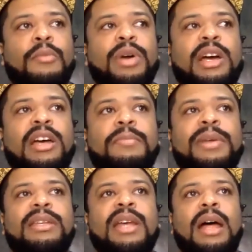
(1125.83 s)
could
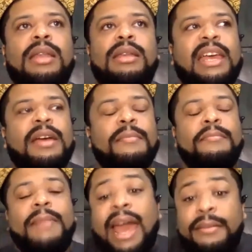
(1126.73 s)
be done,
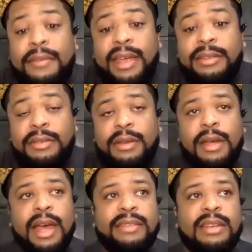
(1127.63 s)
my advice
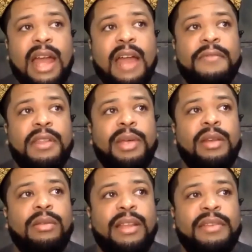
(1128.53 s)
as a
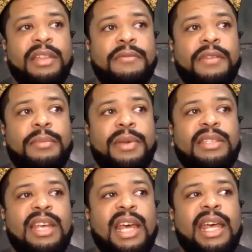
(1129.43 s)
non-Filipino living in the
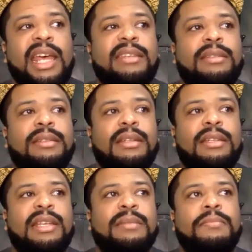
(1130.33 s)
Philippines, is
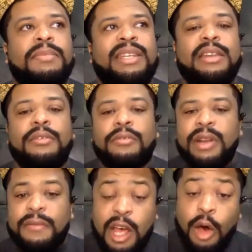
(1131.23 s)
to get rid
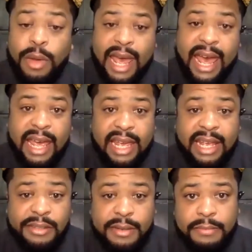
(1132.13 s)
of the
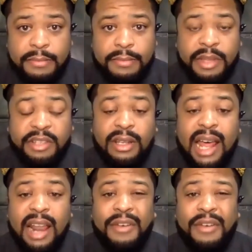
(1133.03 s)
okayism. There's a
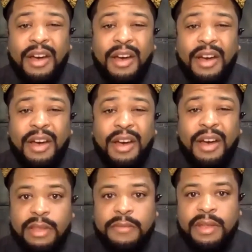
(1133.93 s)
lot of
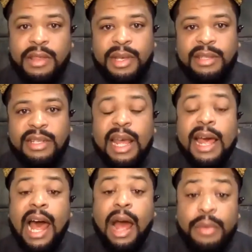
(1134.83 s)
okayism in the Philippines.
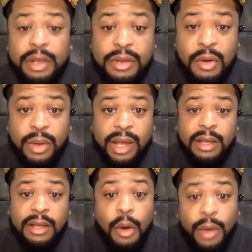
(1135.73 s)
How are you doing?
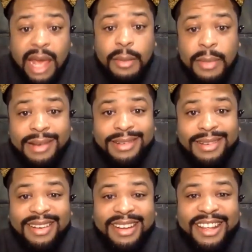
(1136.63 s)
Okay, naman.
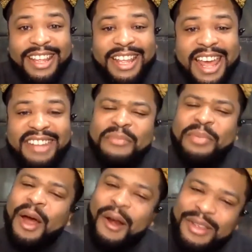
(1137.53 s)
And it's like,
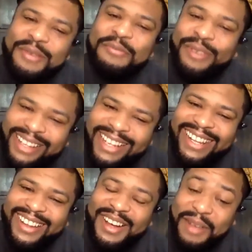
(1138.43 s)
but are you
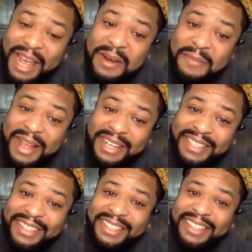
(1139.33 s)
really okay, naman?
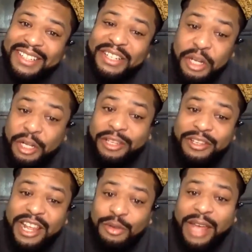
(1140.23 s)

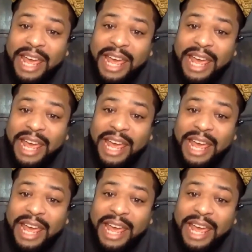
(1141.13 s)
It's okay to